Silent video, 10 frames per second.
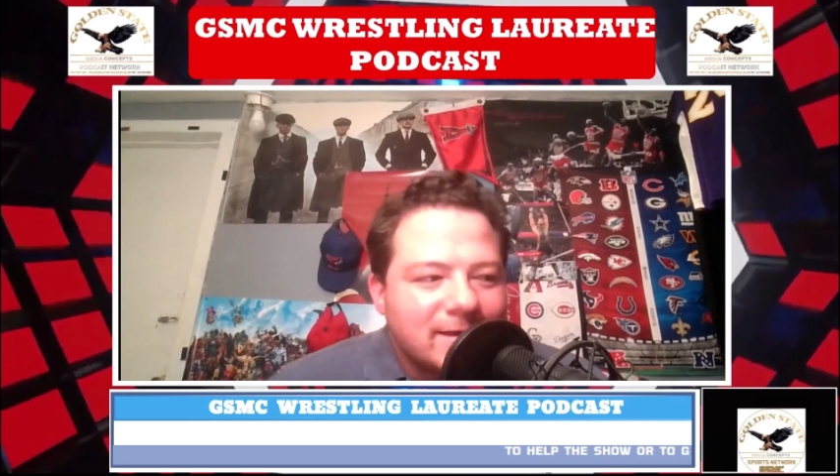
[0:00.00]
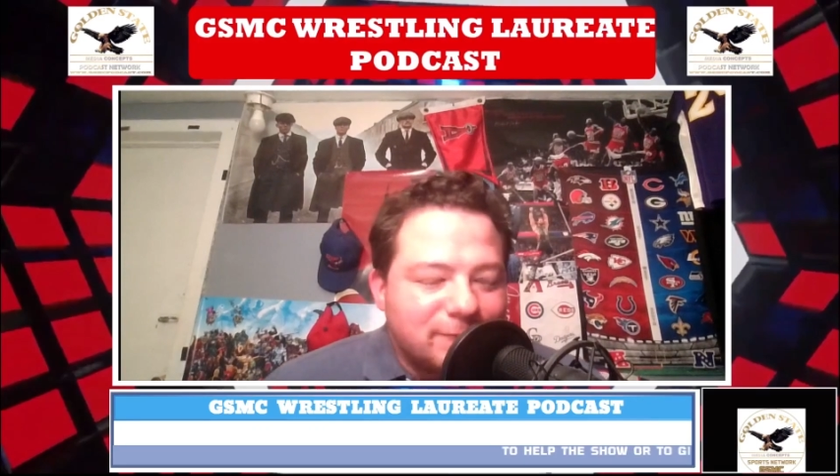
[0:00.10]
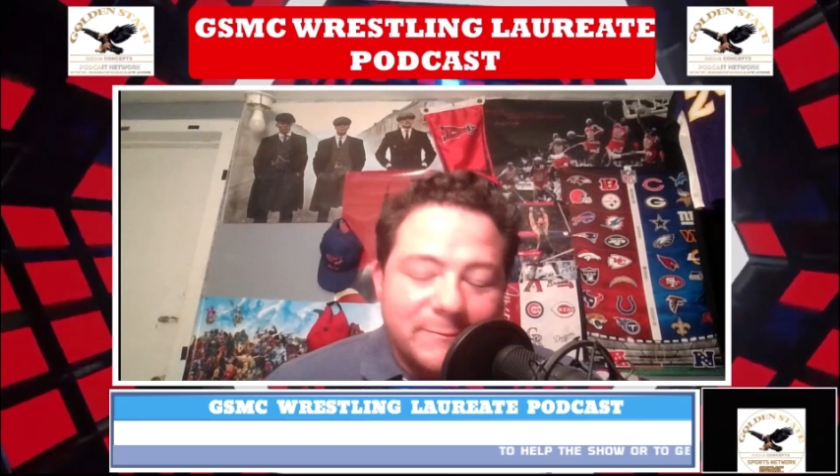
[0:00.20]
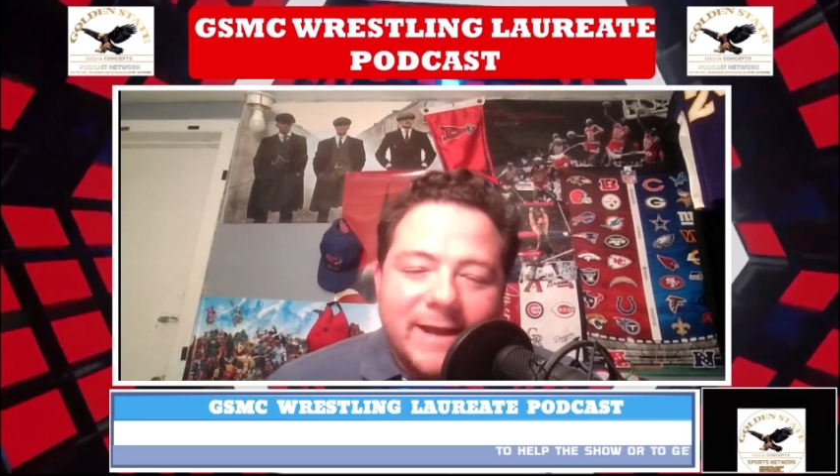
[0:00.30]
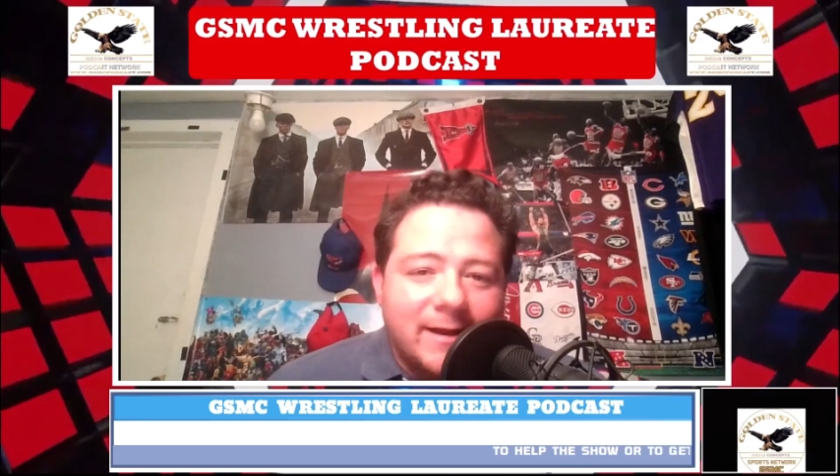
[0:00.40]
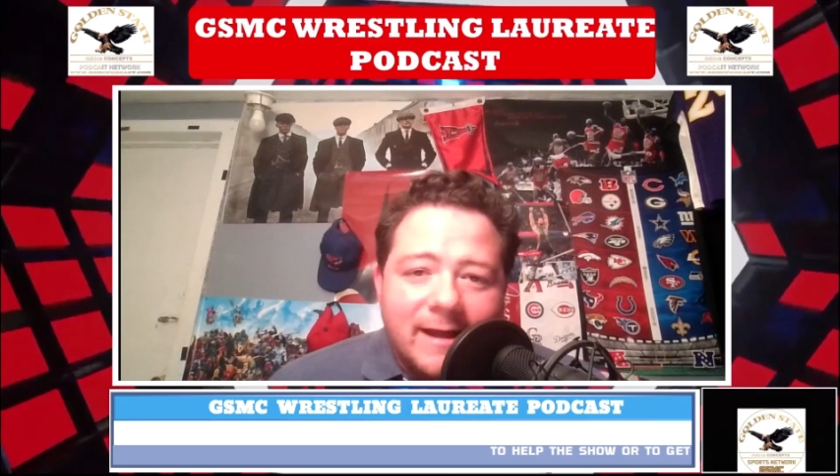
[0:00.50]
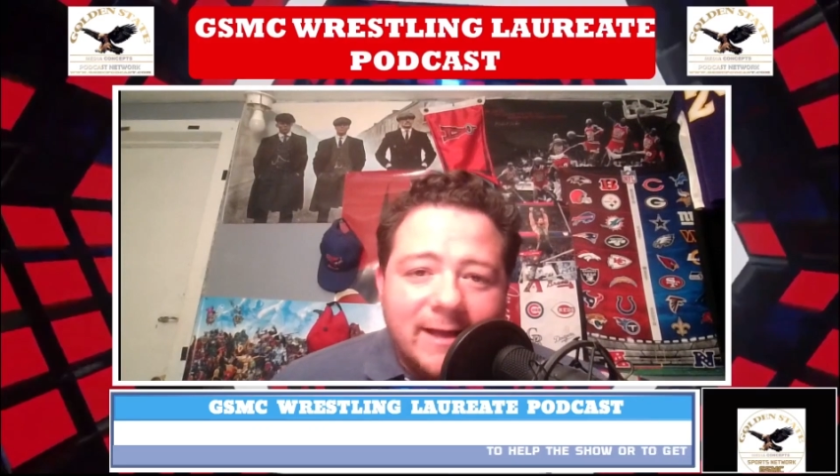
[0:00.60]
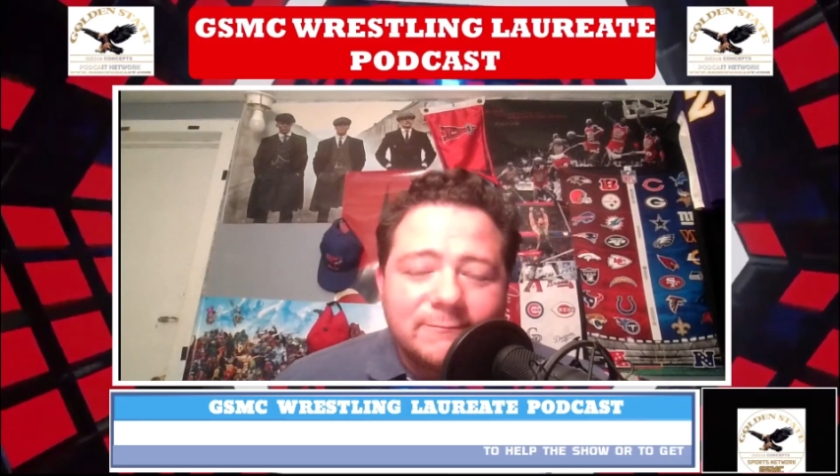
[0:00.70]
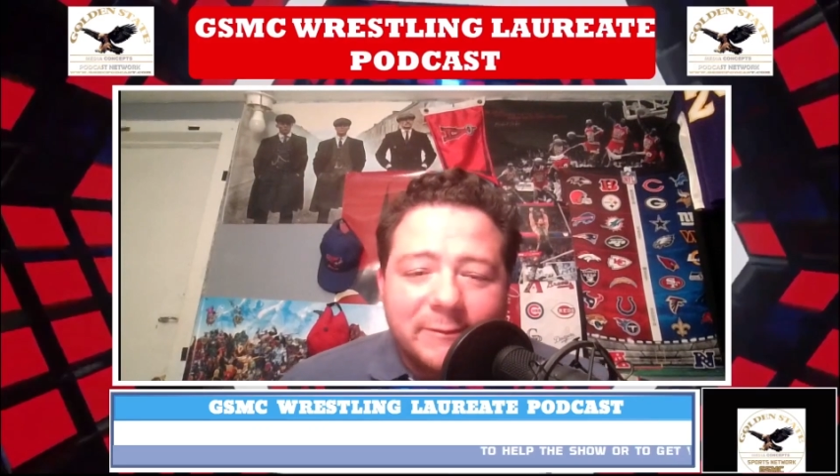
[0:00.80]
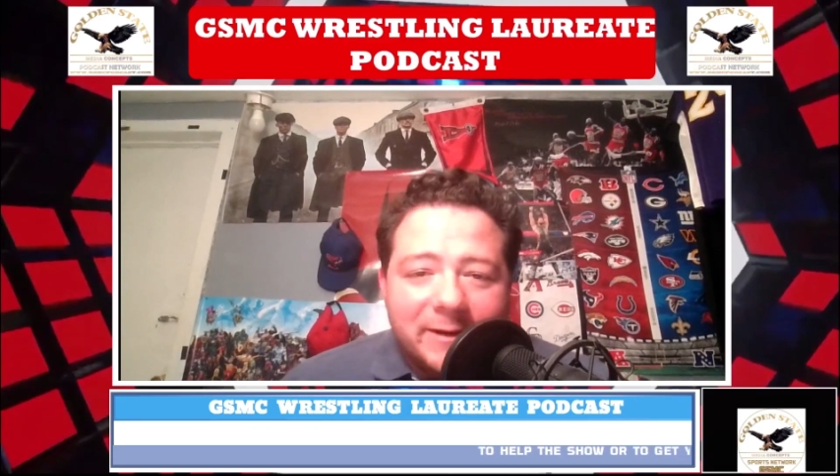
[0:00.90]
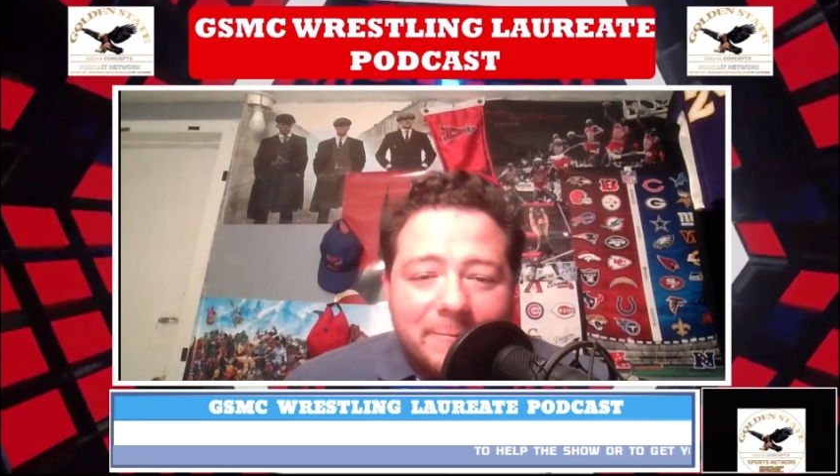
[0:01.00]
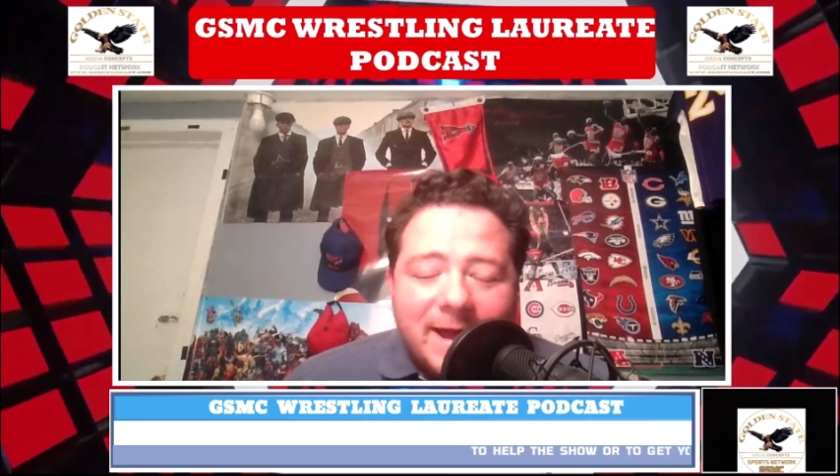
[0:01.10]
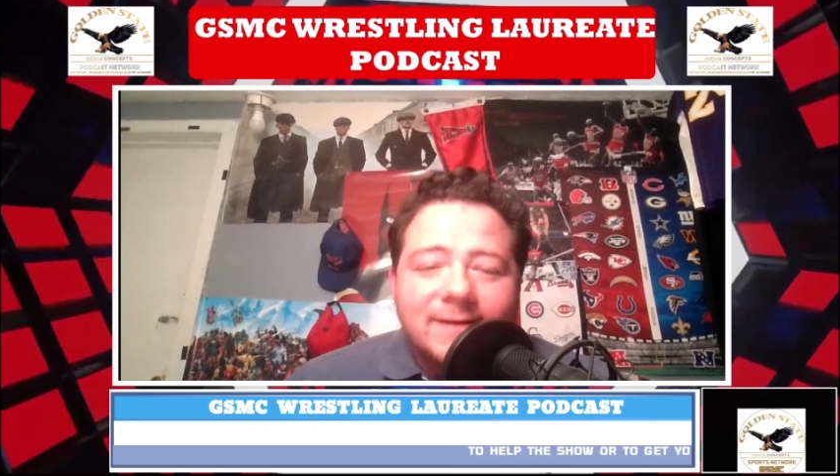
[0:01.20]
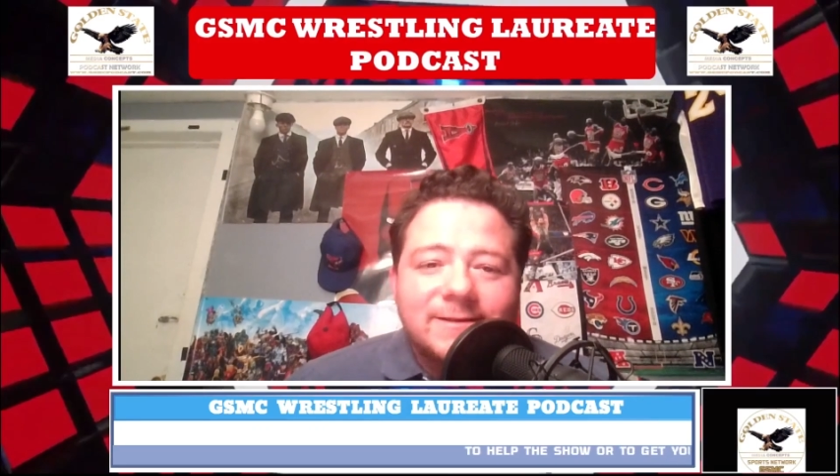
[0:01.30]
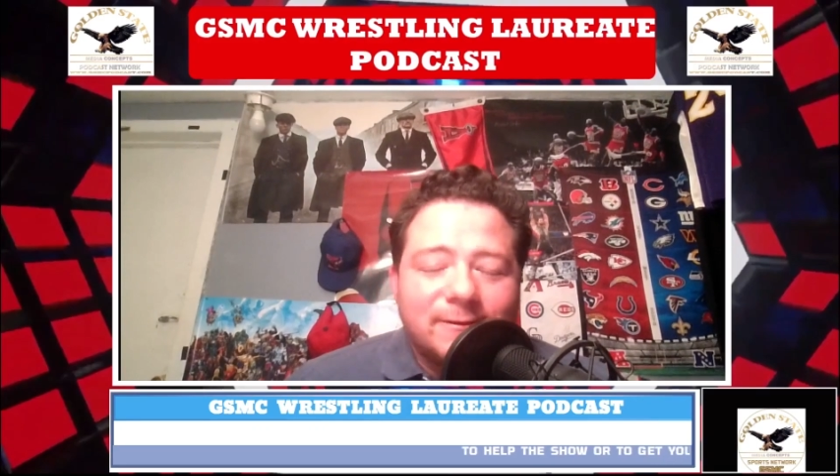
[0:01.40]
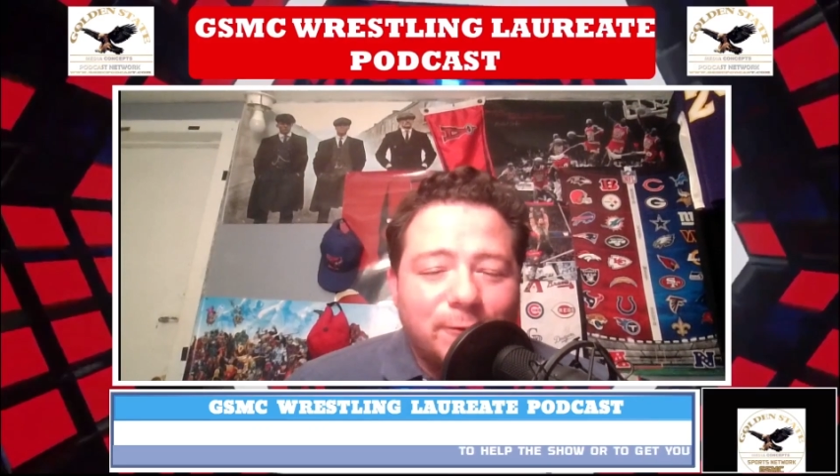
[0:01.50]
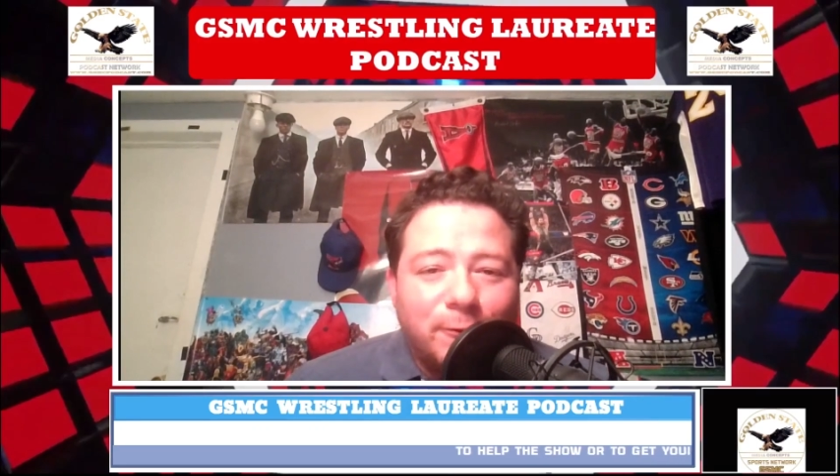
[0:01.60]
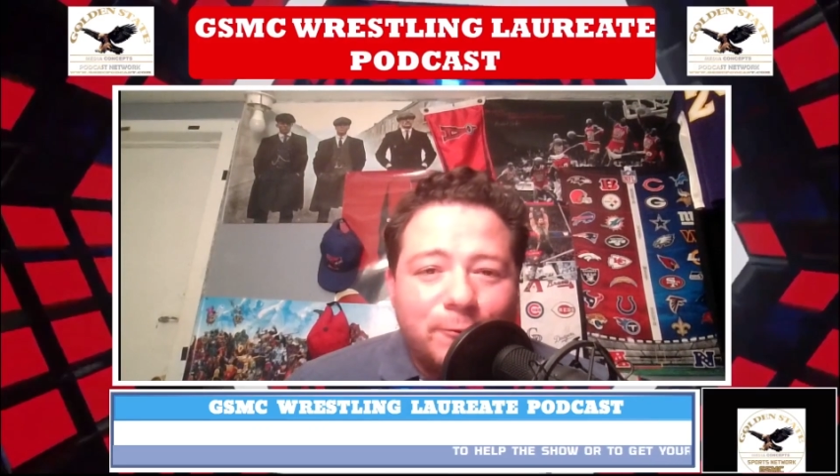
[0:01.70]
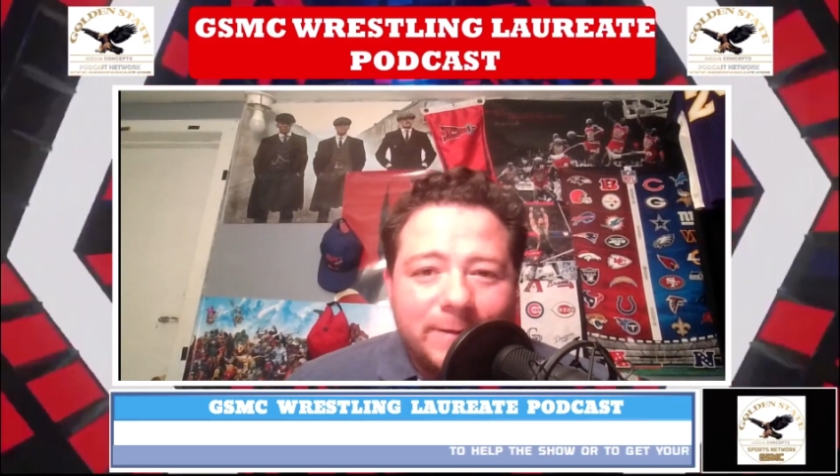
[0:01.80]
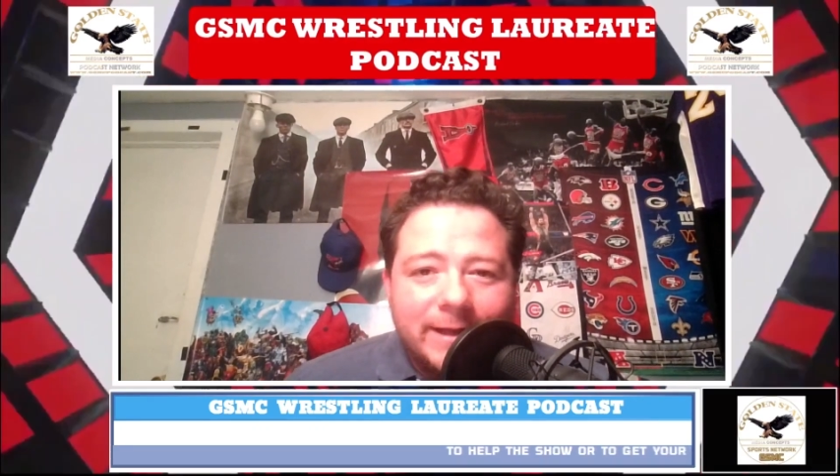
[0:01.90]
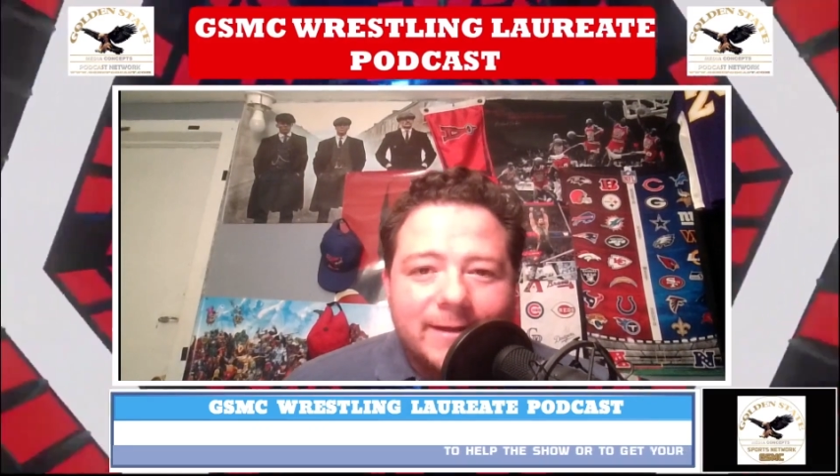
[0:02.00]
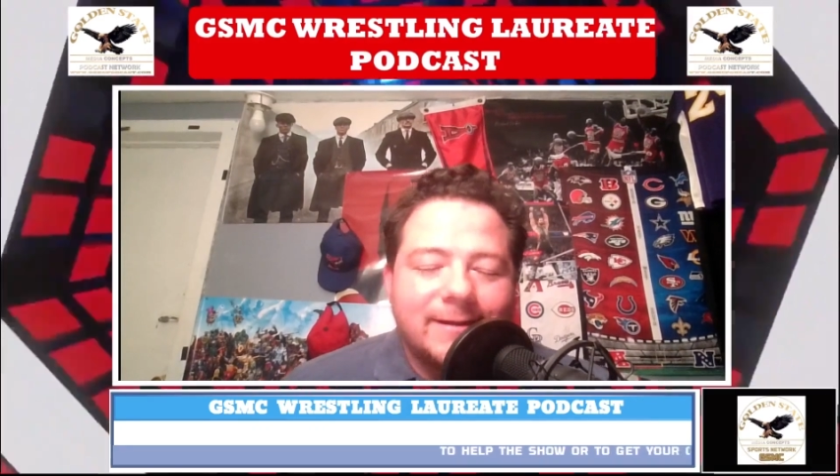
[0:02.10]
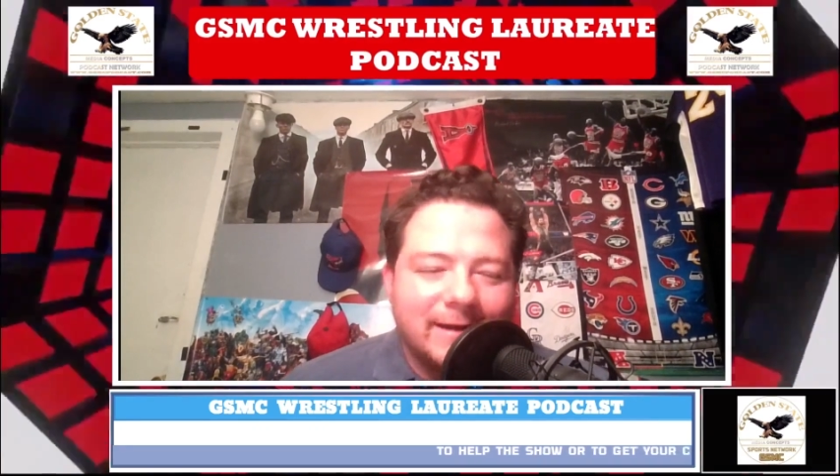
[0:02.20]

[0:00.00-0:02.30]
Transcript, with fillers: We made it, guys. We made it past the whole week.